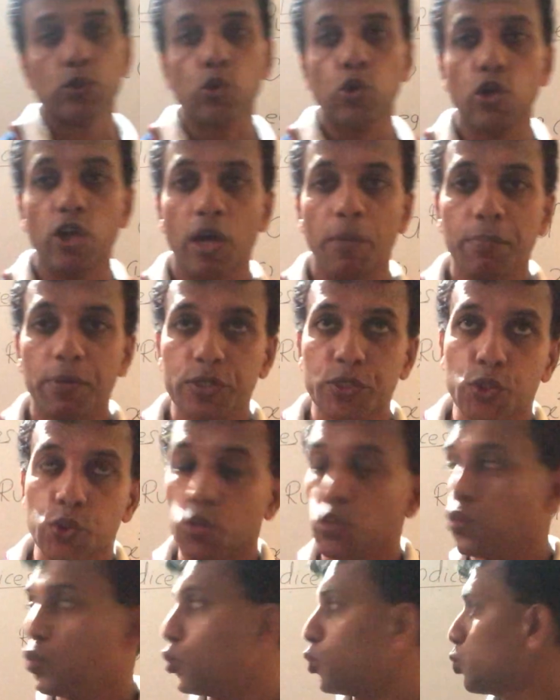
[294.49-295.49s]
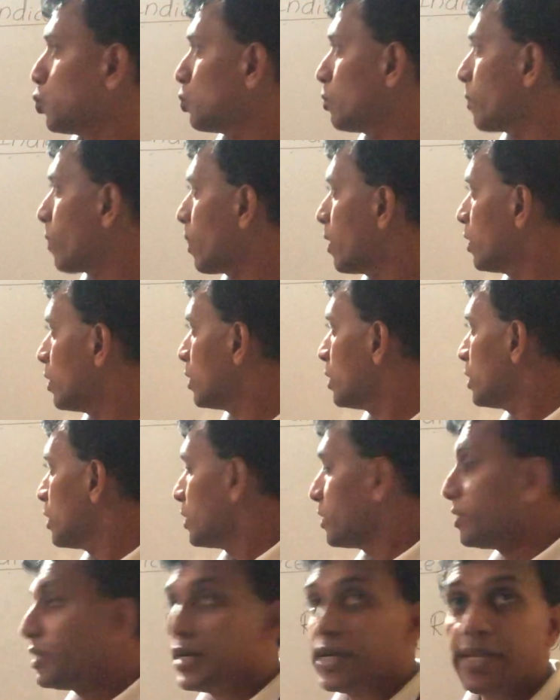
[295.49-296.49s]
rule number 2,
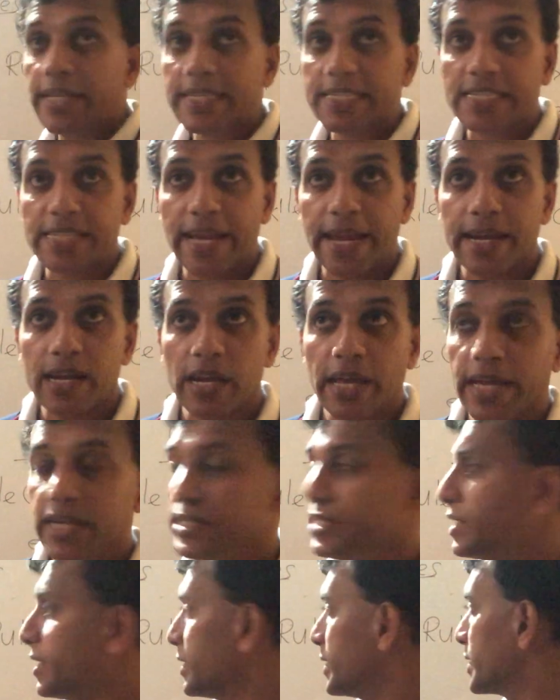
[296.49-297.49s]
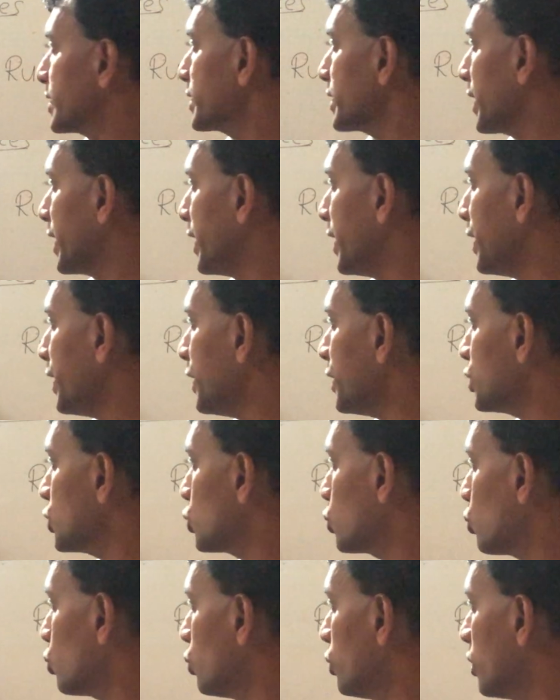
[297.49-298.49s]
that is state like this: a
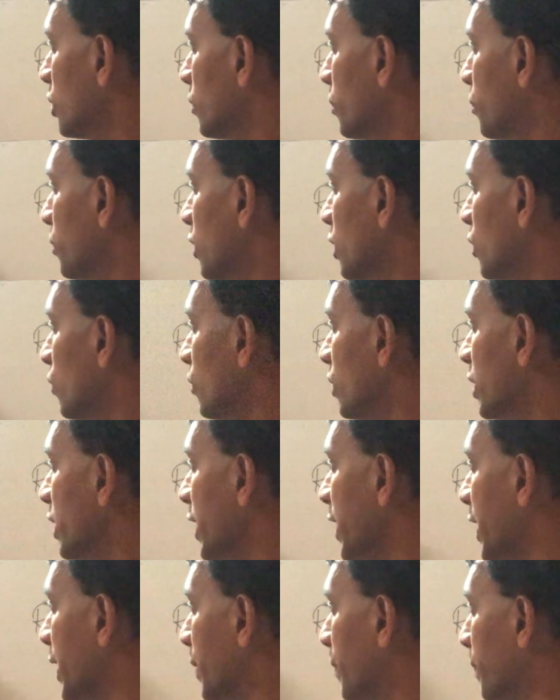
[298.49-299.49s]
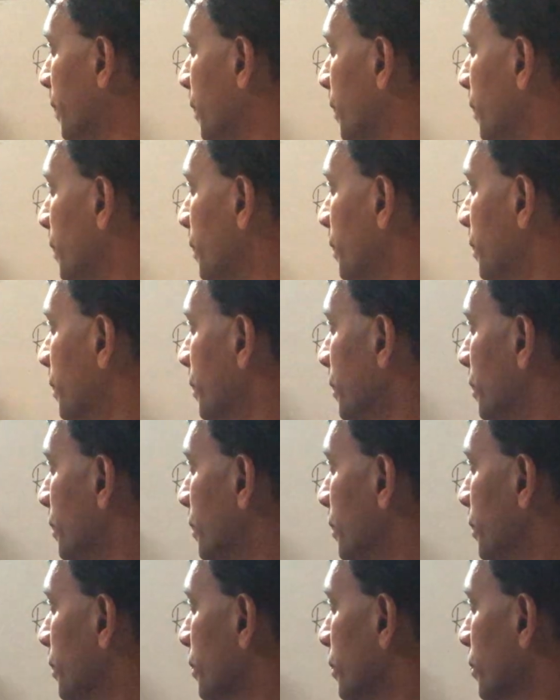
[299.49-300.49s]
to the power m
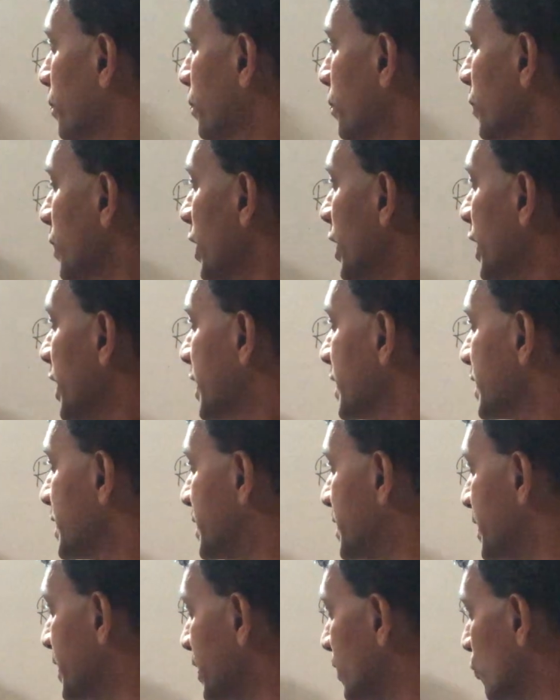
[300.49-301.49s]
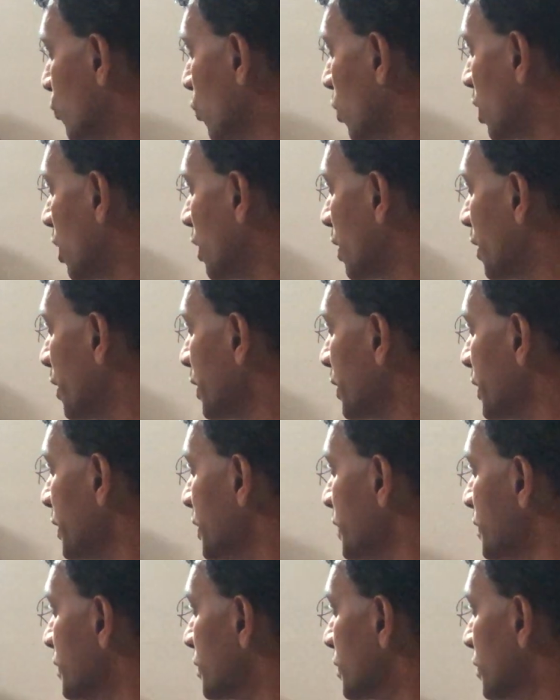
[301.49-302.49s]

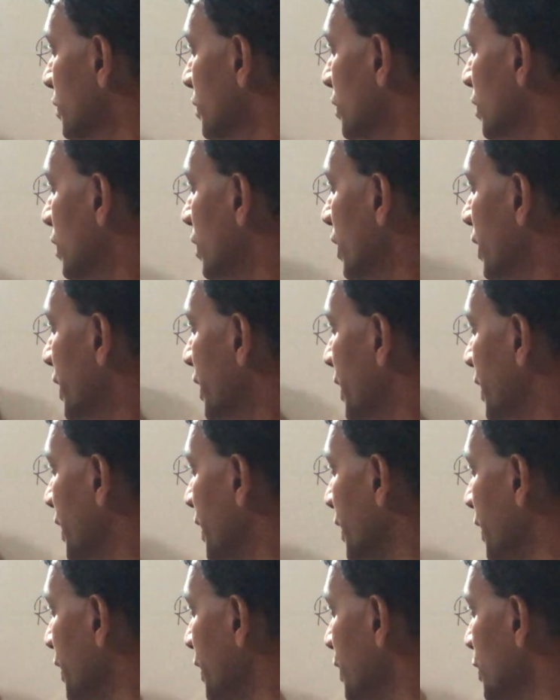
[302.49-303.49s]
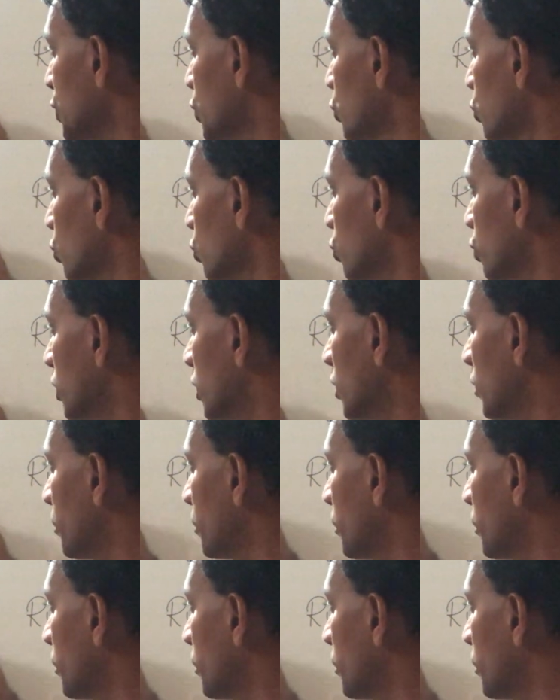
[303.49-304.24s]
divide a to the